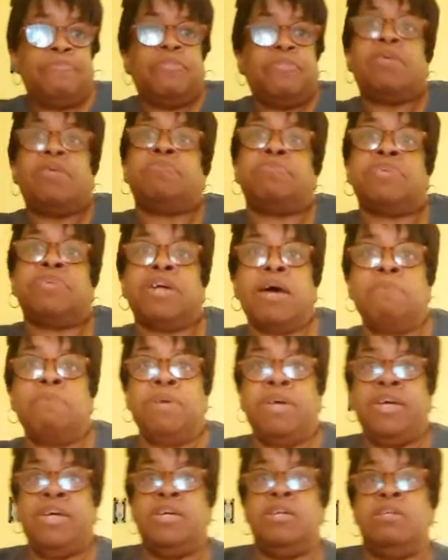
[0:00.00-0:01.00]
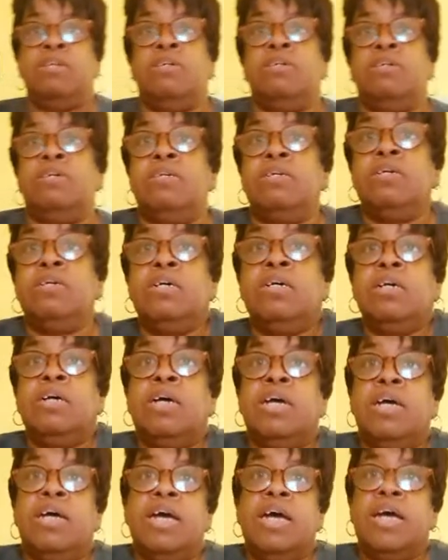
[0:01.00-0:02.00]
something I made,
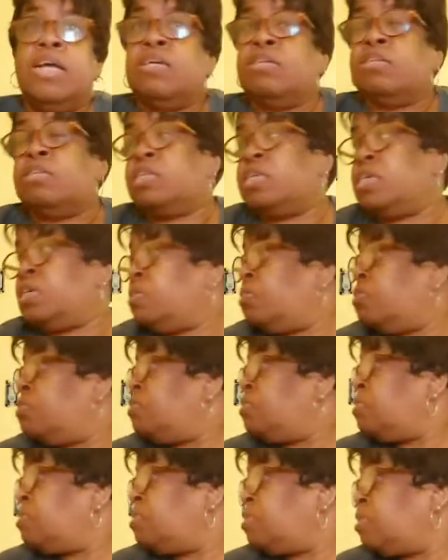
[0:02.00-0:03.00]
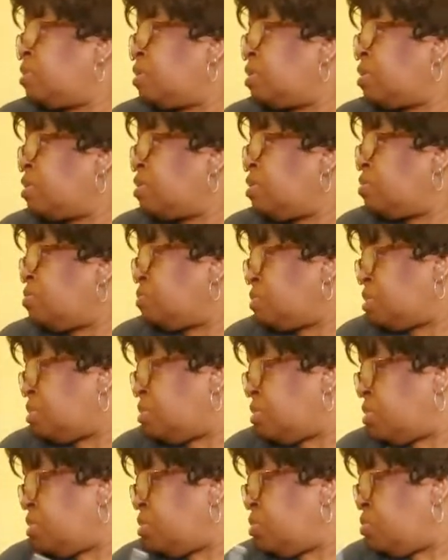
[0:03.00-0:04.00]
and it still
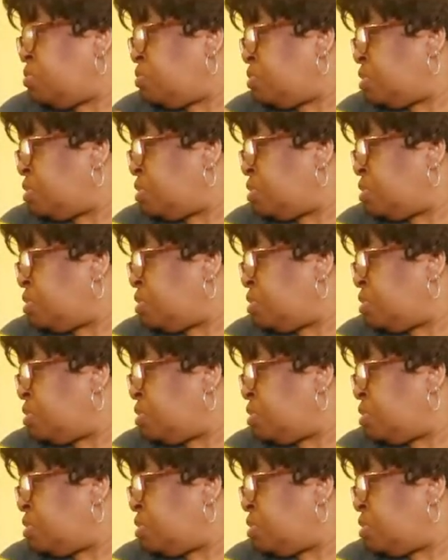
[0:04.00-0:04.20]
can use.